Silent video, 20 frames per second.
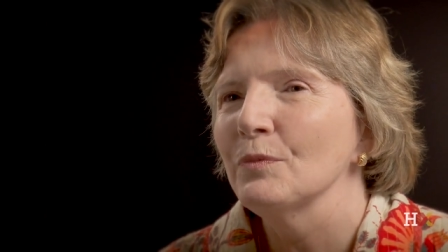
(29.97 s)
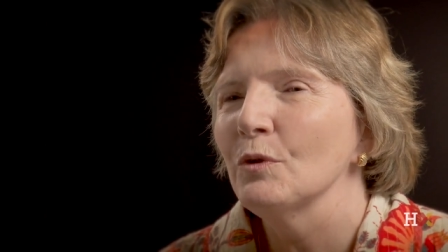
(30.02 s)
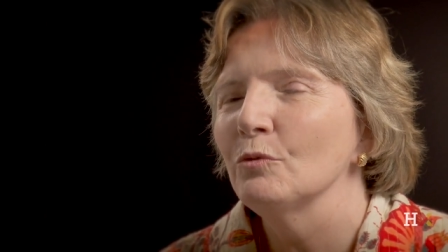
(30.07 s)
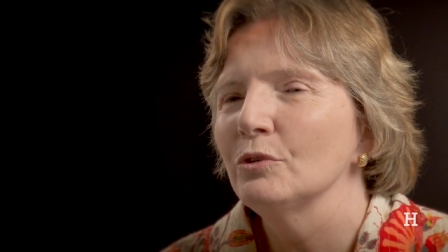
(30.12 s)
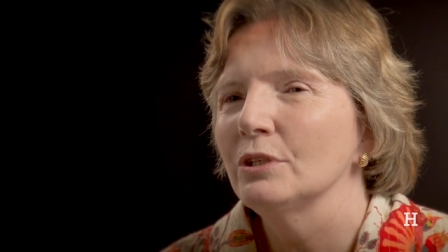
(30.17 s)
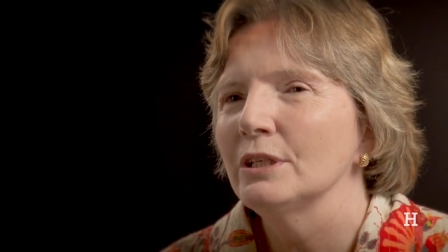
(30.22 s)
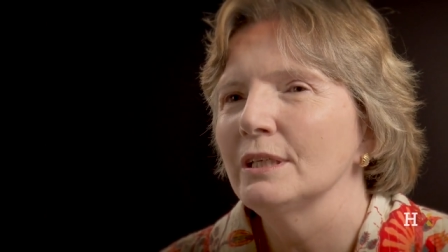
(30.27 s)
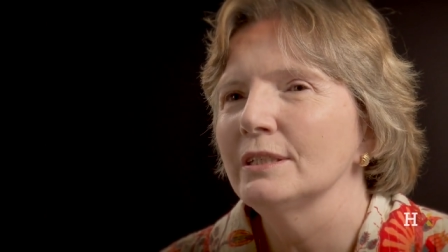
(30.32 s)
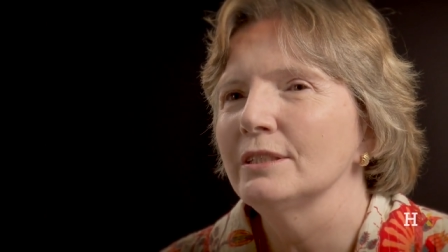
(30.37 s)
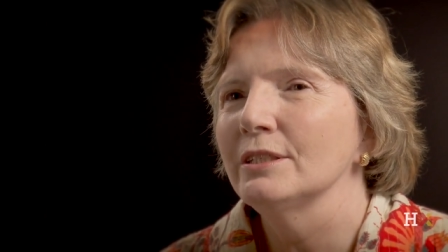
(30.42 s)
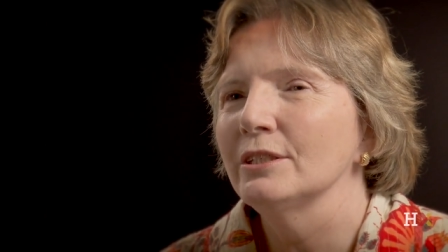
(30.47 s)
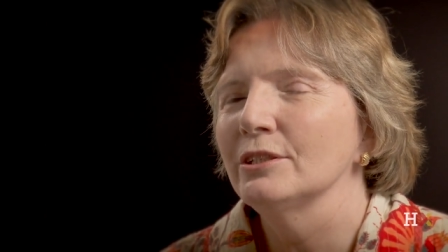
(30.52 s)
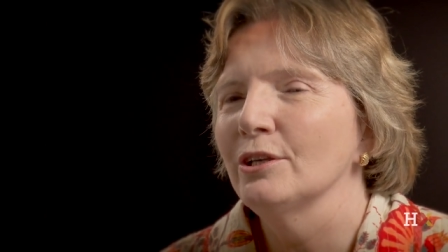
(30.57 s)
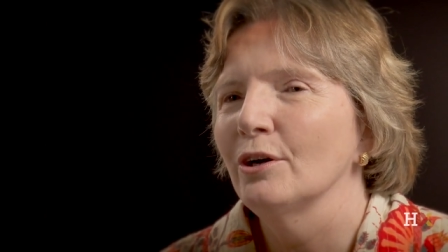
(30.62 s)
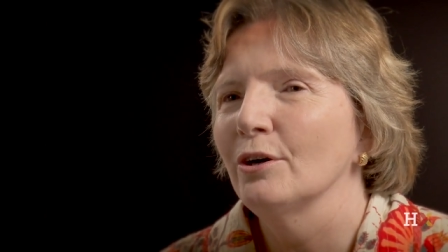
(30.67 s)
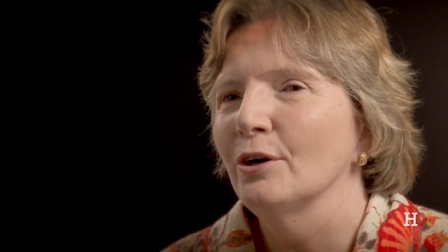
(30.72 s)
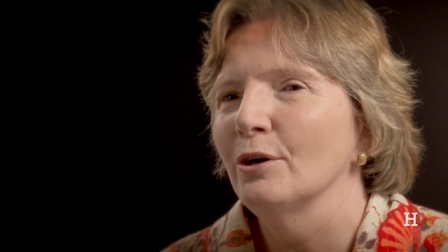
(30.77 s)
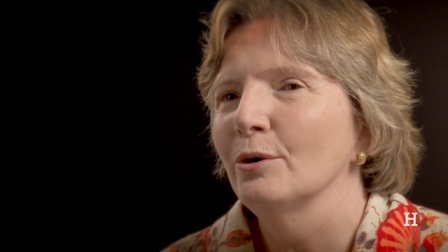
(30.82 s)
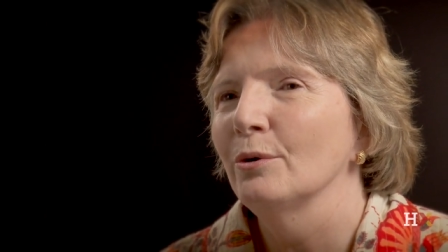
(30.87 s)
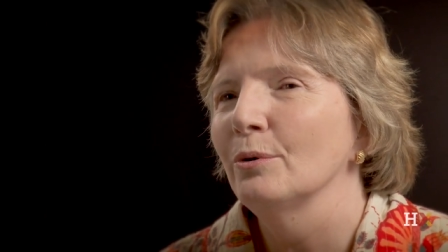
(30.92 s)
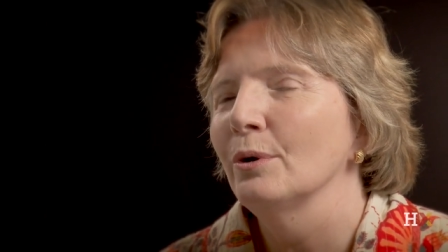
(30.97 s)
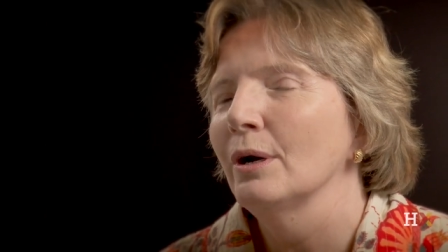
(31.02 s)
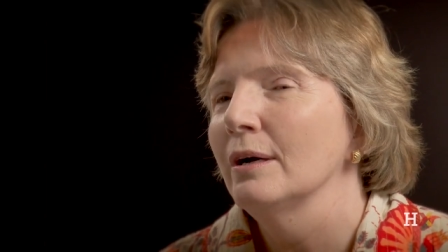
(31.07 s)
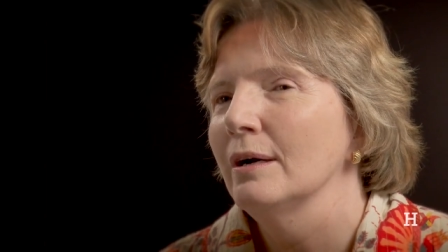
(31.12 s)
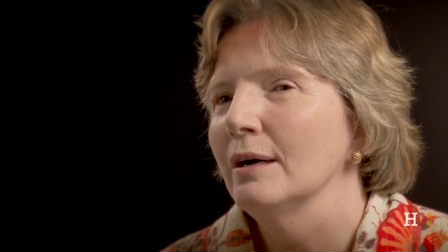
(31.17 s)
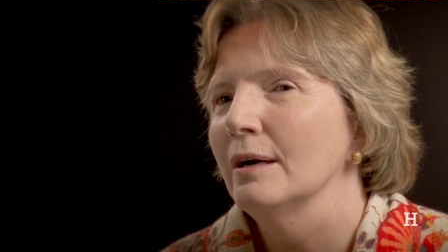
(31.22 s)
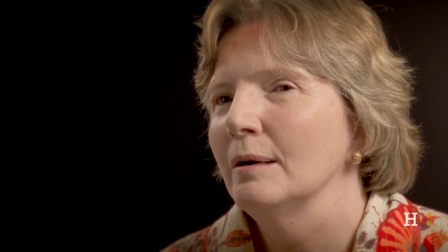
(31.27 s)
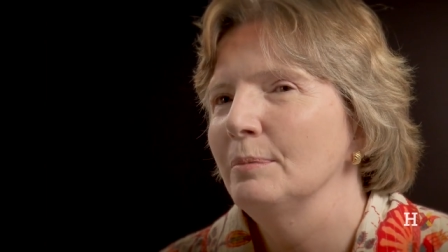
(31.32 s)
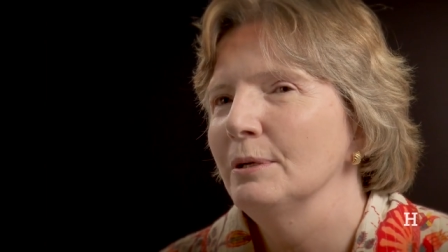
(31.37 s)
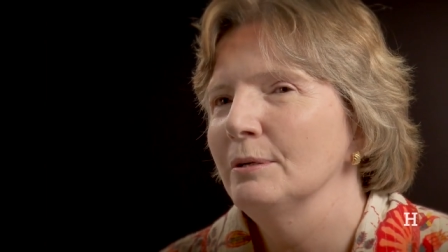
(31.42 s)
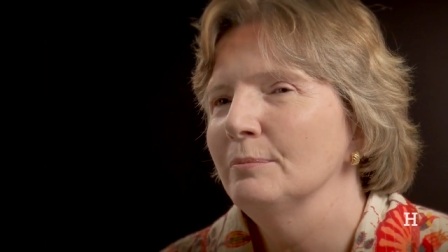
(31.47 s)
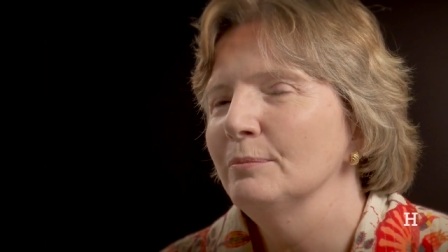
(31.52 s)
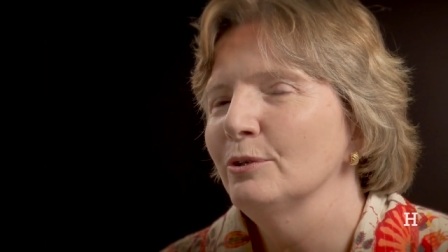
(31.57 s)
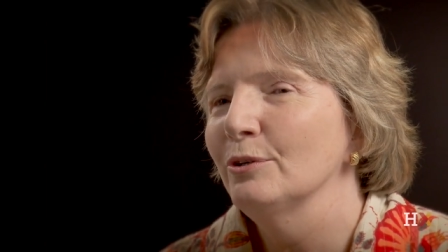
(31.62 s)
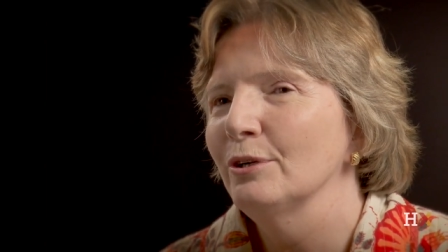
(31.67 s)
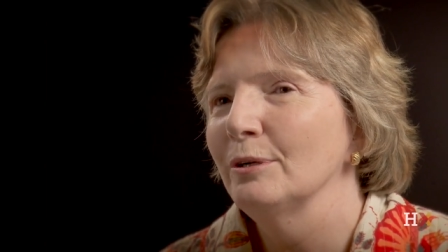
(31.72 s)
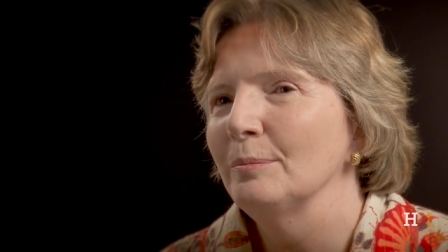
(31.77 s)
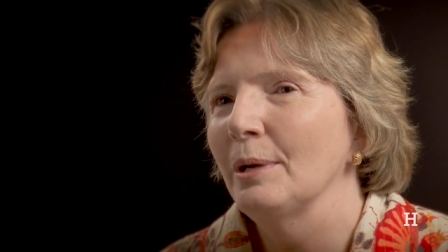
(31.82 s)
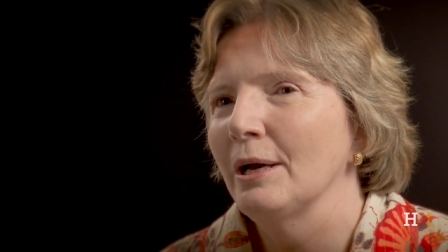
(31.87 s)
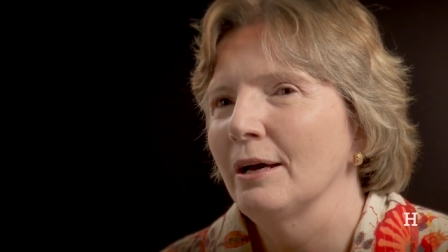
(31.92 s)
we'll need to know a bit
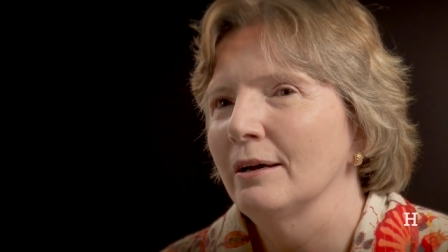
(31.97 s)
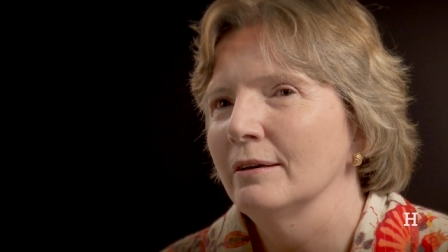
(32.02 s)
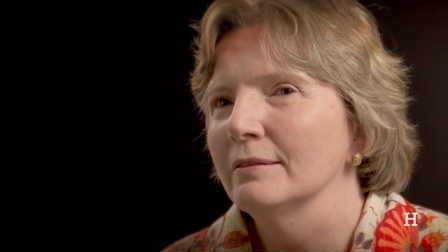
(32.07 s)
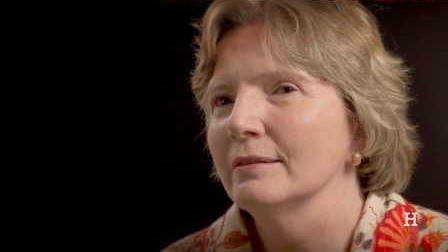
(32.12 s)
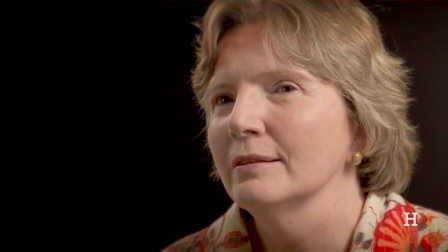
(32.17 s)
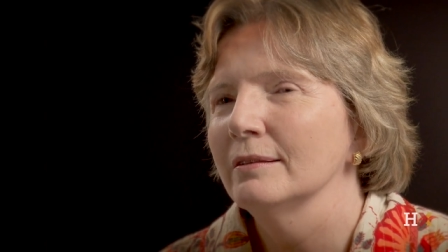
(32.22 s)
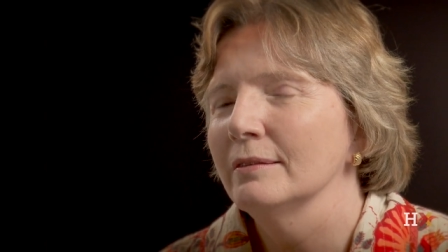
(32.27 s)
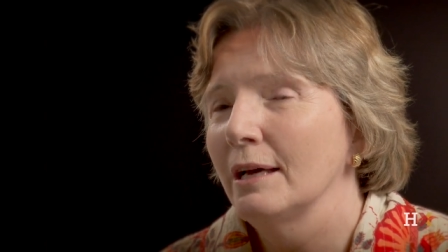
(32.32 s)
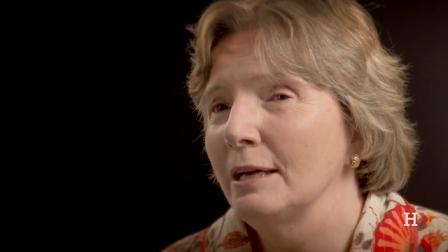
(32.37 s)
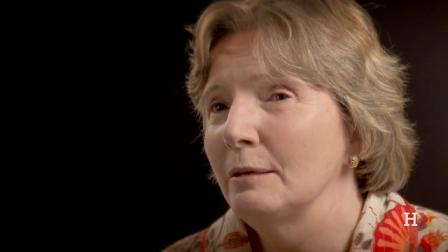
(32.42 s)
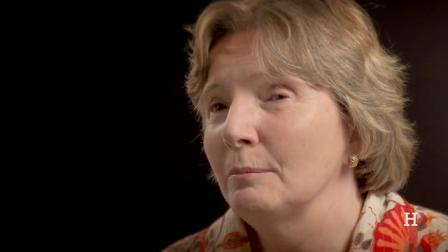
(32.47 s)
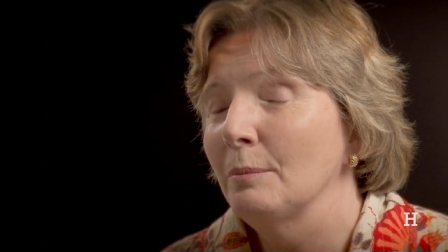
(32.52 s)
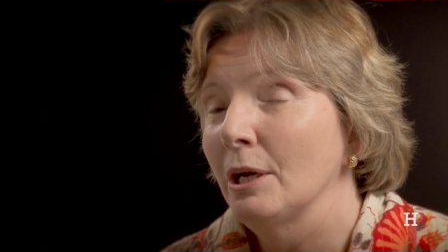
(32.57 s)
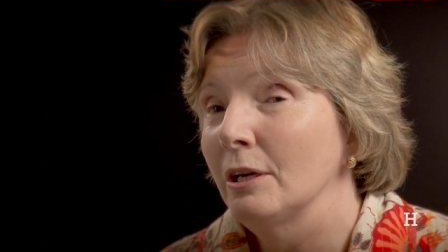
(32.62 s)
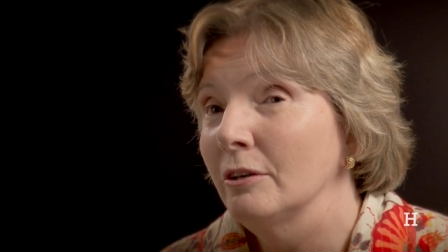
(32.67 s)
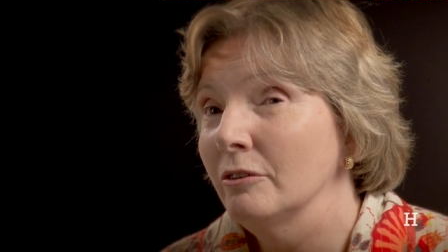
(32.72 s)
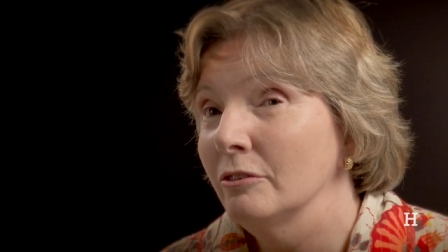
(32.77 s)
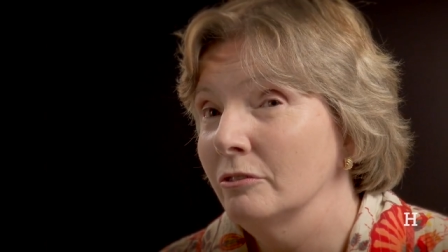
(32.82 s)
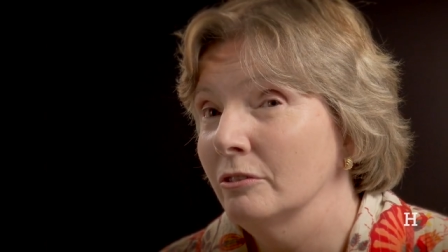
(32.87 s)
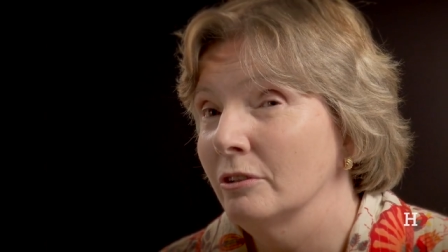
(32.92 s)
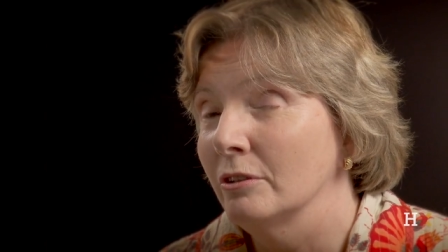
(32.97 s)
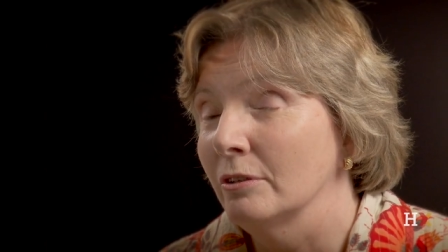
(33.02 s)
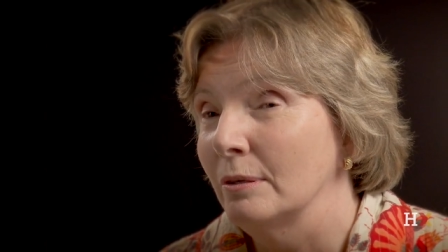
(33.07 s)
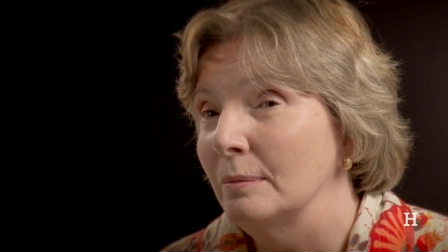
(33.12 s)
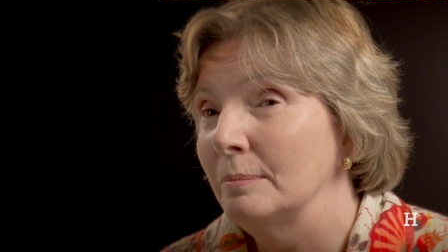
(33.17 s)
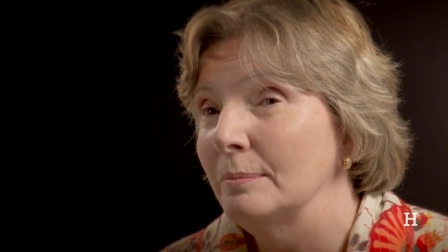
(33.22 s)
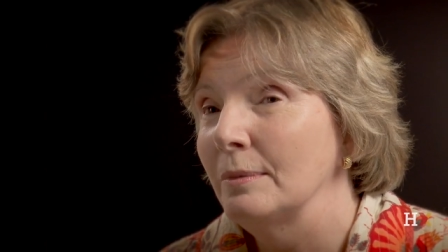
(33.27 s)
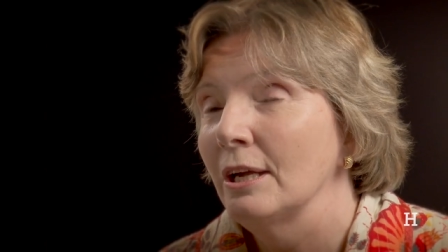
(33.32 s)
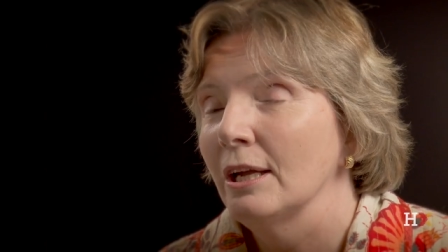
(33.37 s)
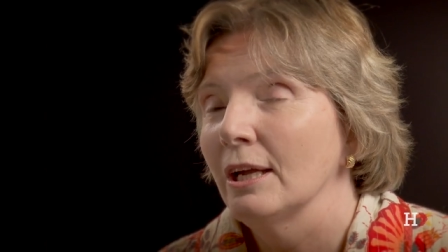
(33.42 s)
more about the light microscope